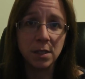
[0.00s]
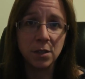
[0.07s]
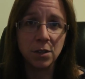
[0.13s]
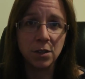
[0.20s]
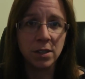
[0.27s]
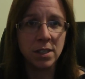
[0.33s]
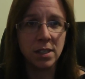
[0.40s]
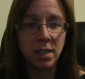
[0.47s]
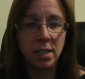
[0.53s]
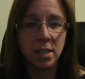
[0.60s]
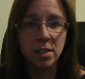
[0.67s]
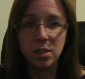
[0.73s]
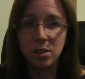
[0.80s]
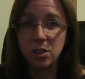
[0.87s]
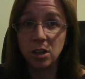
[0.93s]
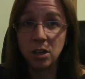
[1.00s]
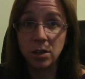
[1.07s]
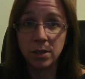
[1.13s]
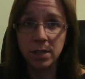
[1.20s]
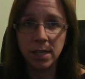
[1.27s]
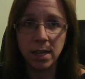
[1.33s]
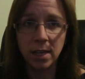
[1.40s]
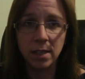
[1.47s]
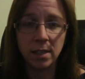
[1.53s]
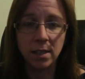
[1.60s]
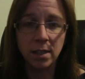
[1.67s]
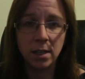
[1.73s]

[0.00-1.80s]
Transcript: suit the stage that the child is at.